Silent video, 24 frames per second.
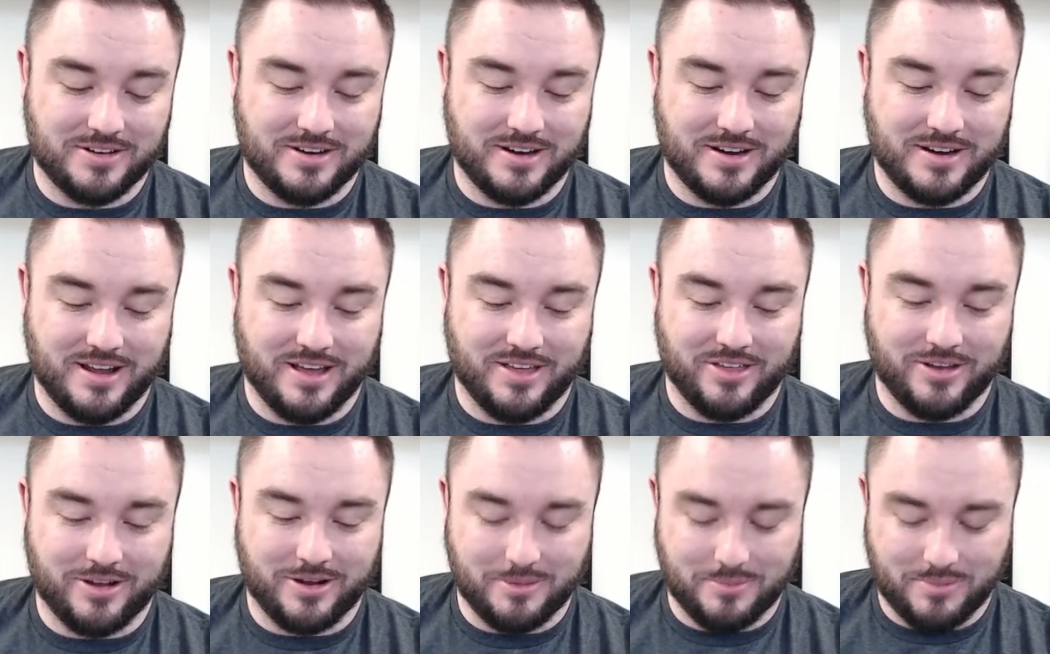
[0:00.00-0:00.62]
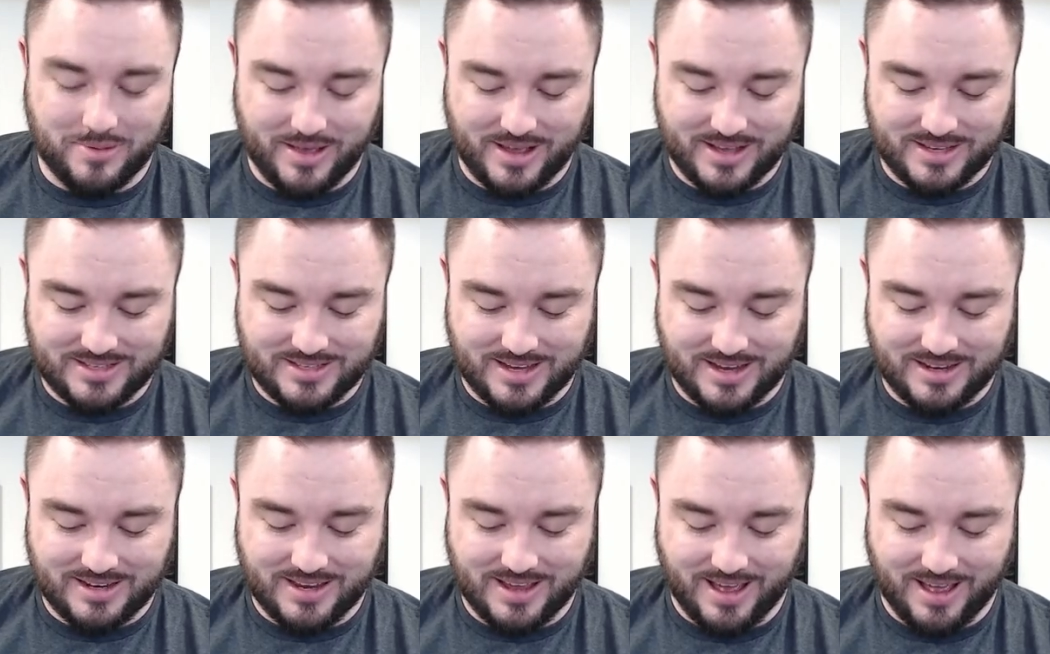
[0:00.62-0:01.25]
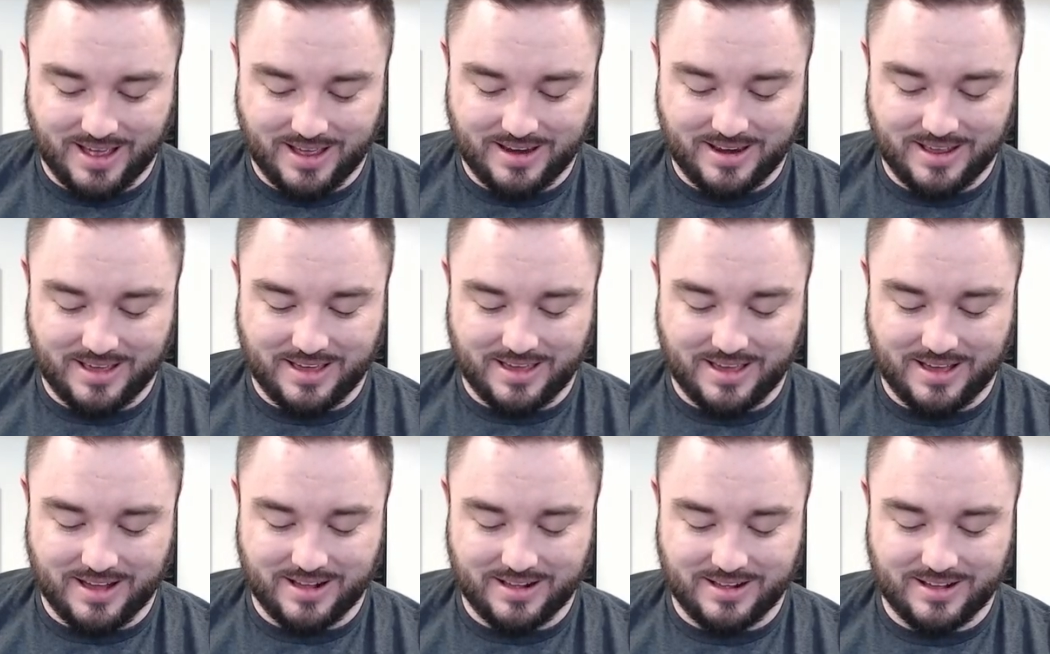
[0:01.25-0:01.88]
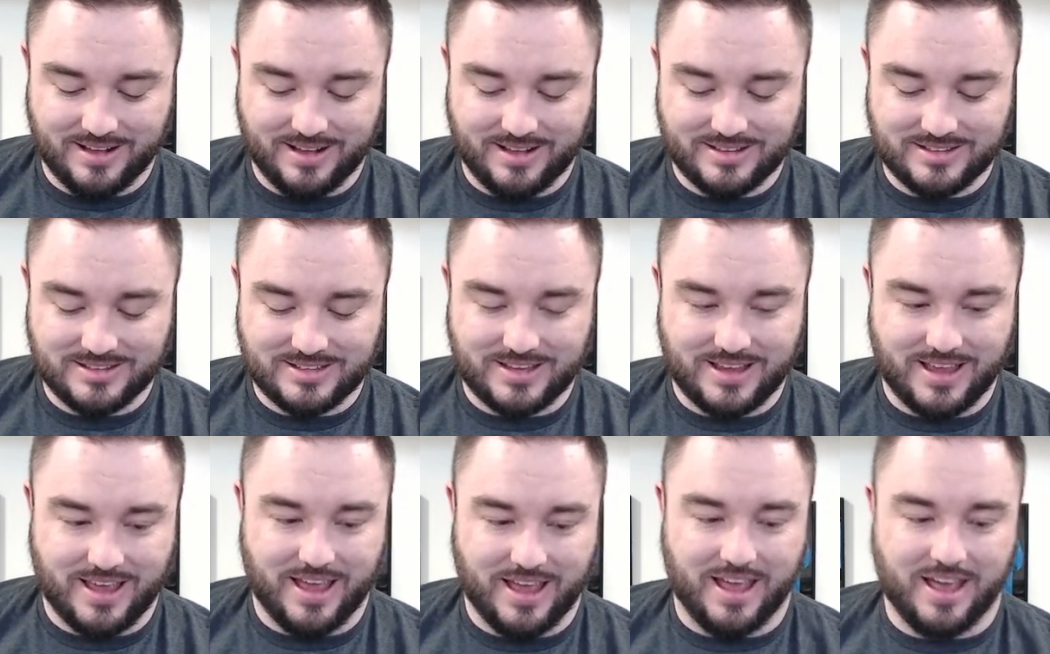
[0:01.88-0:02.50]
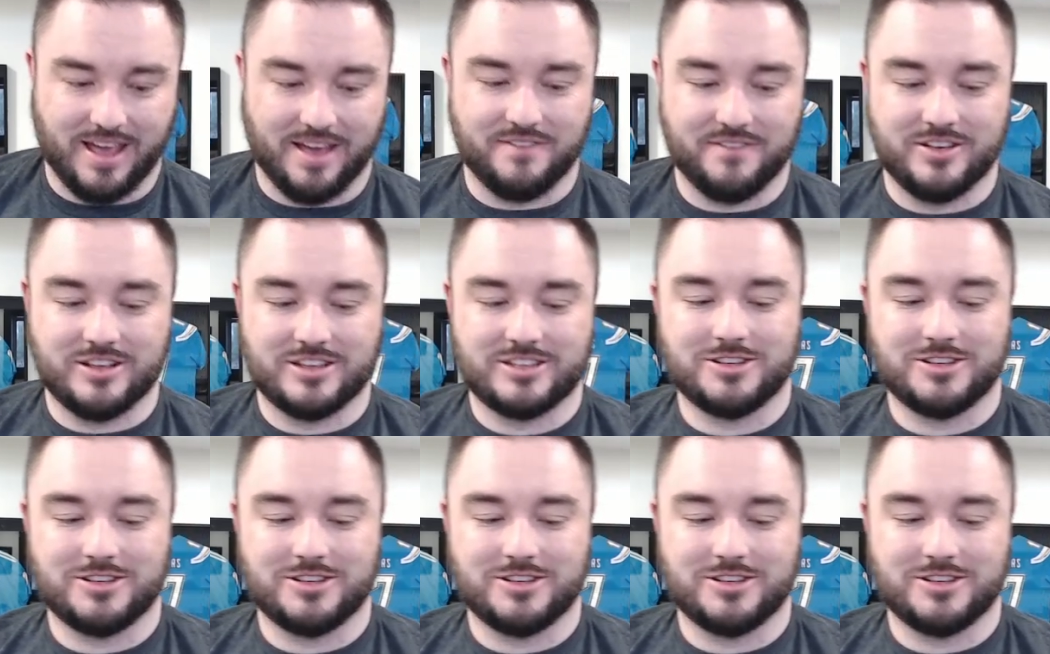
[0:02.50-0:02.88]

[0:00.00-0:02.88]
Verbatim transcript: another PSA 10 Young Guns canvas.